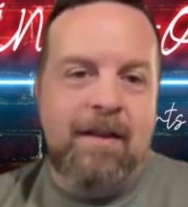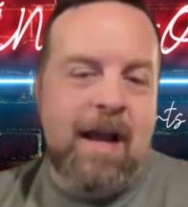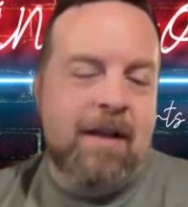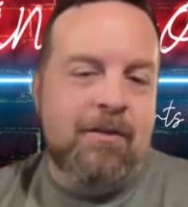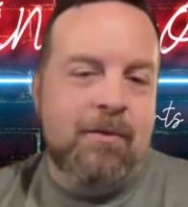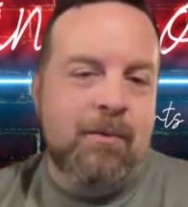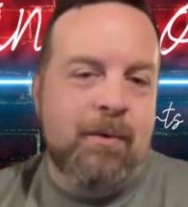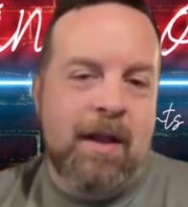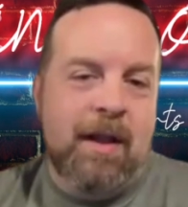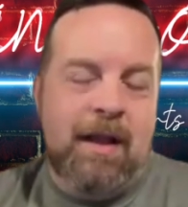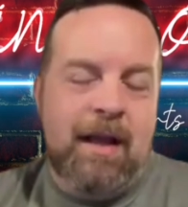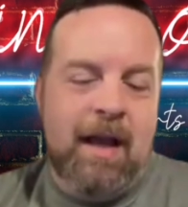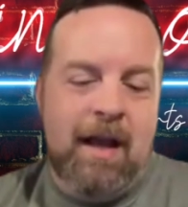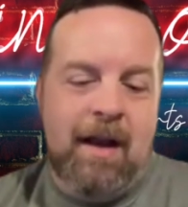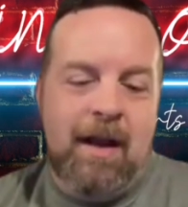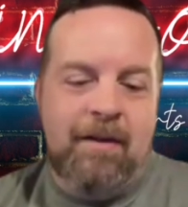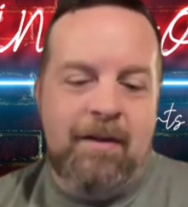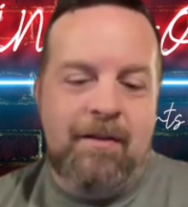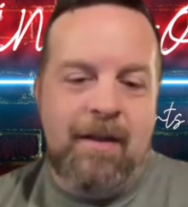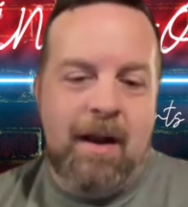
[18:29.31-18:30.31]
That's really
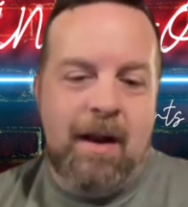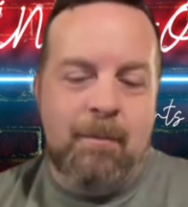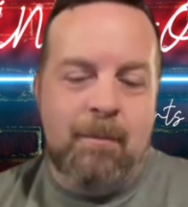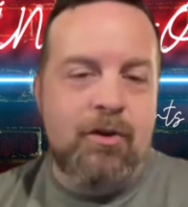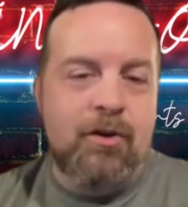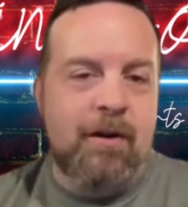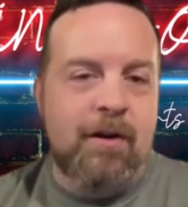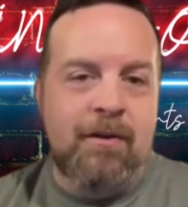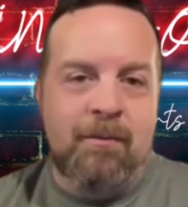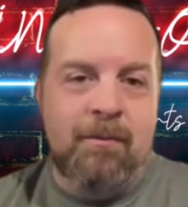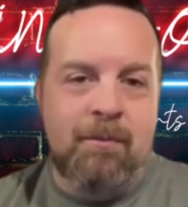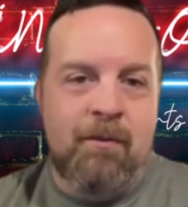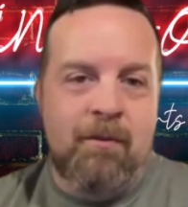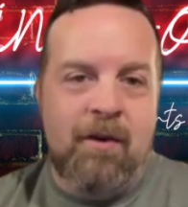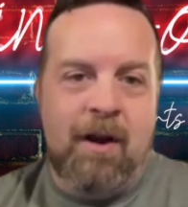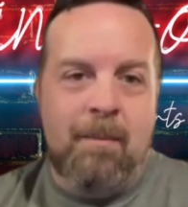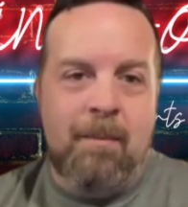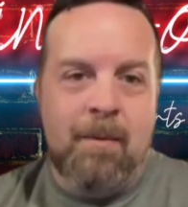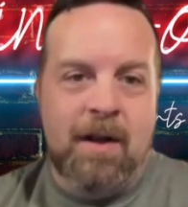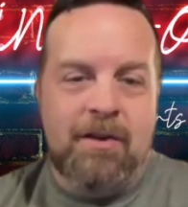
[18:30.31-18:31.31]
it. And I'm sure it's
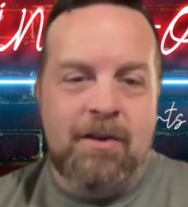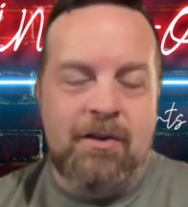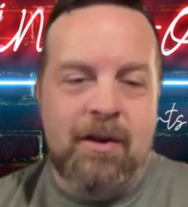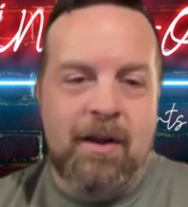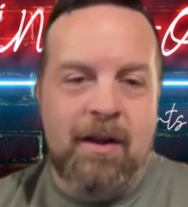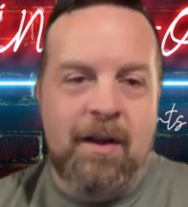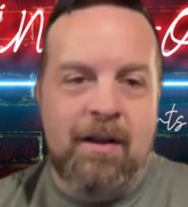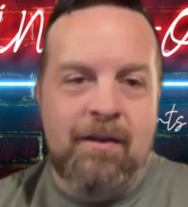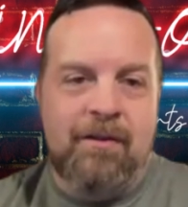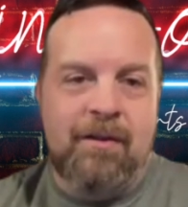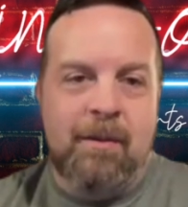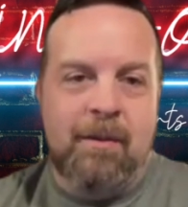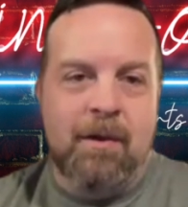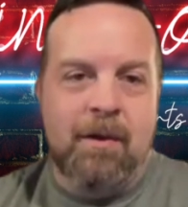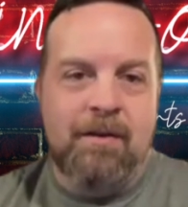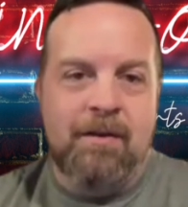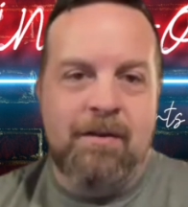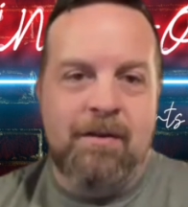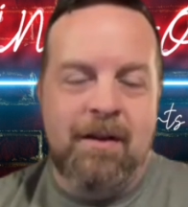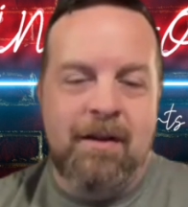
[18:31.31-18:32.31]
very much
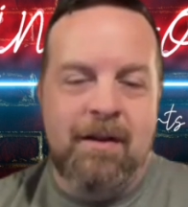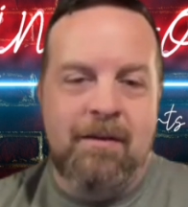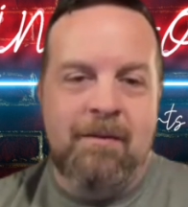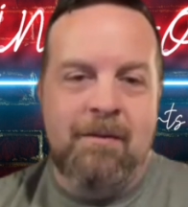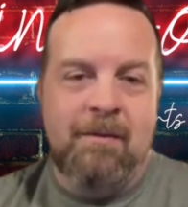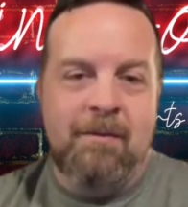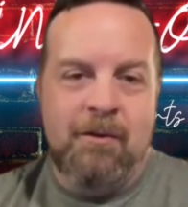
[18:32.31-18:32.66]
similar to